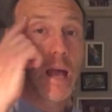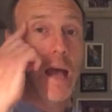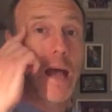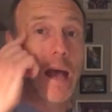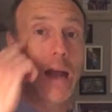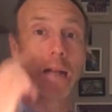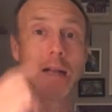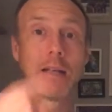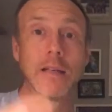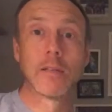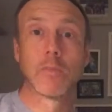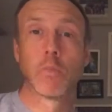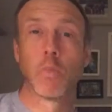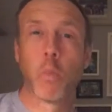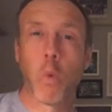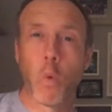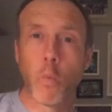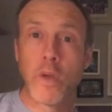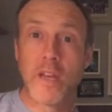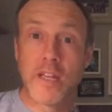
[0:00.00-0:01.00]
and
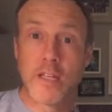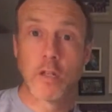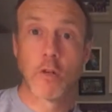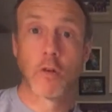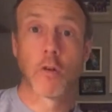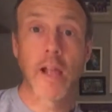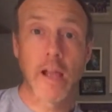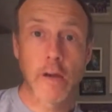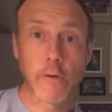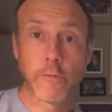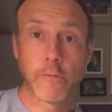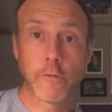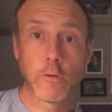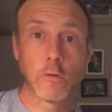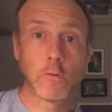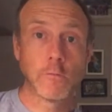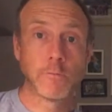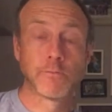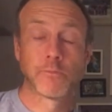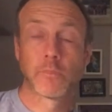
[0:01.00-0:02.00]
what we need to look out
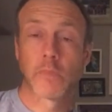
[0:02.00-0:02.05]
for.